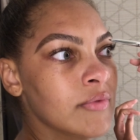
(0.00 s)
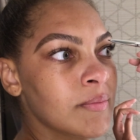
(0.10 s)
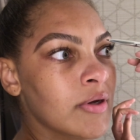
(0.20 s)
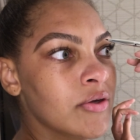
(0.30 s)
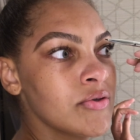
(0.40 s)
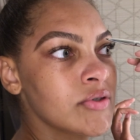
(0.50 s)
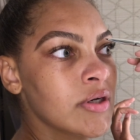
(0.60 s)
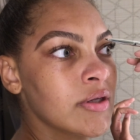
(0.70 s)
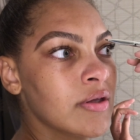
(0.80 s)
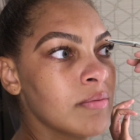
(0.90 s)
like, are you
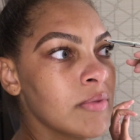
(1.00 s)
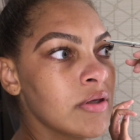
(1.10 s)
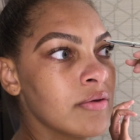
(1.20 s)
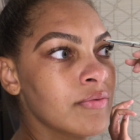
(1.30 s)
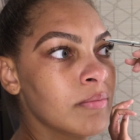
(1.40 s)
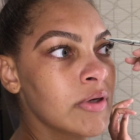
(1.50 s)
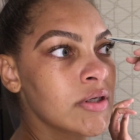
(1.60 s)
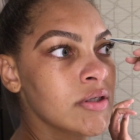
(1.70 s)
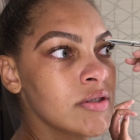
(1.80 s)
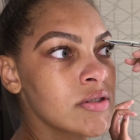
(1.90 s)
trying to get me for my
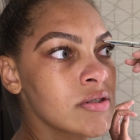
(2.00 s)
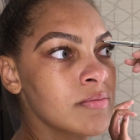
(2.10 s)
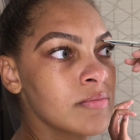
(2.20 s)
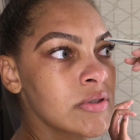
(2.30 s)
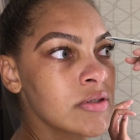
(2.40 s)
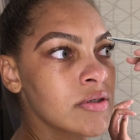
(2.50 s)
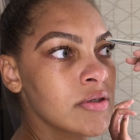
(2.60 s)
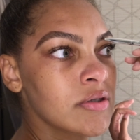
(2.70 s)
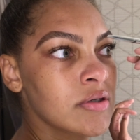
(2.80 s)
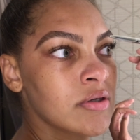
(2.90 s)
goods,
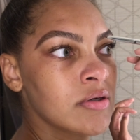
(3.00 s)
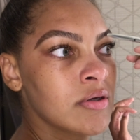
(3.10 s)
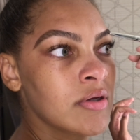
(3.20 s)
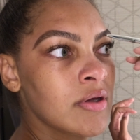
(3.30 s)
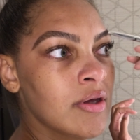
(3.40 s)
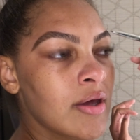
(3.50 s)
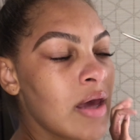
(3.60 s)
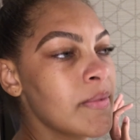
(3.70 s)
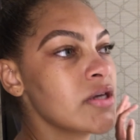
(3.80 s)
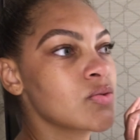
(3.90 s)
mister?
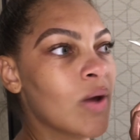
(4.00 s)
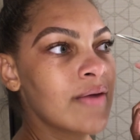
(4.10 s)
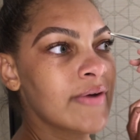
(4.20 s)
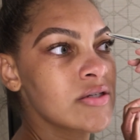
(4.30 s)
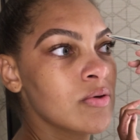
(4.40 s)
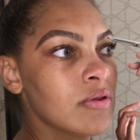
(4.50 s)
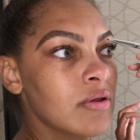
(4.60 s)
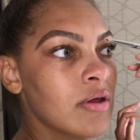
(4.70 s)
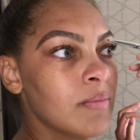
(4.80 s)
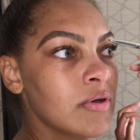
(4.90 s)
him and his wife, I saw
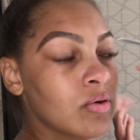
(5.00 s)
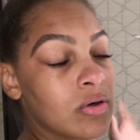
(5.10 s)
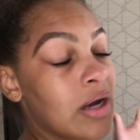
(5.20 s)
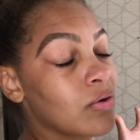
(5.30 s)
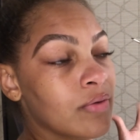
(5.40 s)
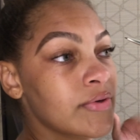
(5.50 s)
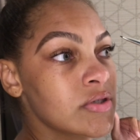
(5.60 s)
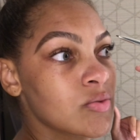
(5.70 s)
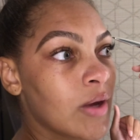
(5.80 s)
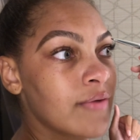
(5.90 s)
him, and, or I don't know if it's
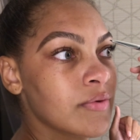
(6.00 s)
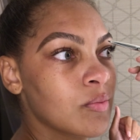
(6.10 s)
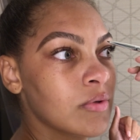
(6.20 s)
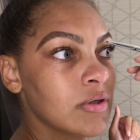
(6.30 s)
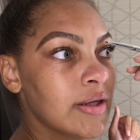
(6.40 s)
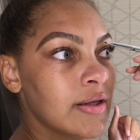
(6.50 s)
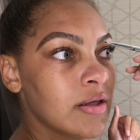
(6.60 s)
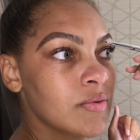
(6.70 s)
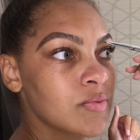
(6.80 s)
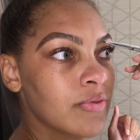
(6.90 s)
his wife or the lady
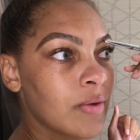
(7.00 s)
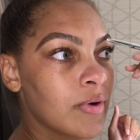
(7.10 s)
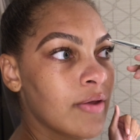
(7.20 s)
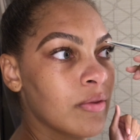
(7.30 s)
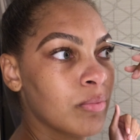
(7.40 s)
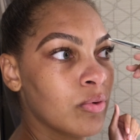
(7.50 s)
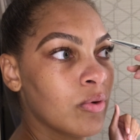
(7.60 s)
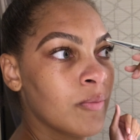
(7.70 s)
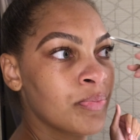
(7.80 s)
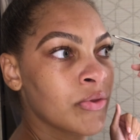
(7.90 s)
he was with, they were in the
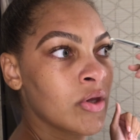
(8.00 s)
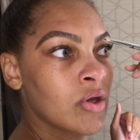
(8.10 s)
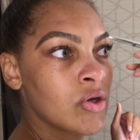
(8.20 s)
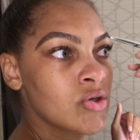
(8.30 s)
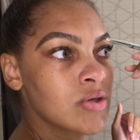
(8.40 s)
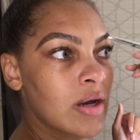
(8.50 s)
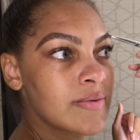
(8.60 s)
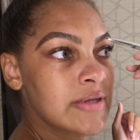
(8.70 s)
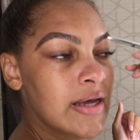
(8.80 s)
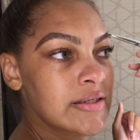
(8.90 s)
pool. So
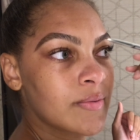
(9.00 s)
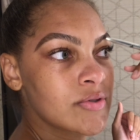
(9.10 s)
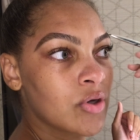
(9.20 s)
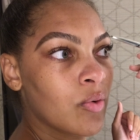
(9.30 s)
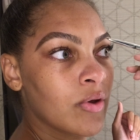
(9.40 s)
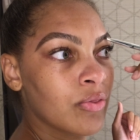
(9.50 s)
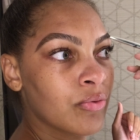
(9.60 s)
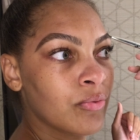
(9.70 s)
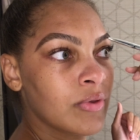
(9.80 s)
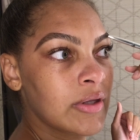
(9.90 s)
I, as I was going
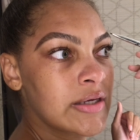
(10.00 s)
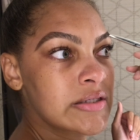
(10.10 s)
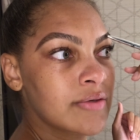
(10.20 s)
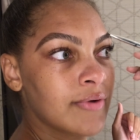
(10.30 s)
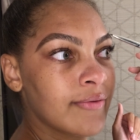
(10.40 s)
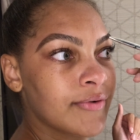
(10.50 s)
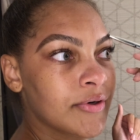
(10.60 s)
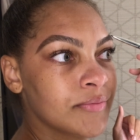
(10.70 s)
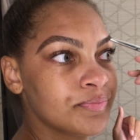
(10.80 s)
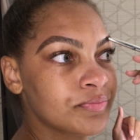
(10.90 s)
through the lazy
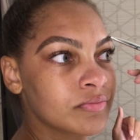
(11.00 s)
river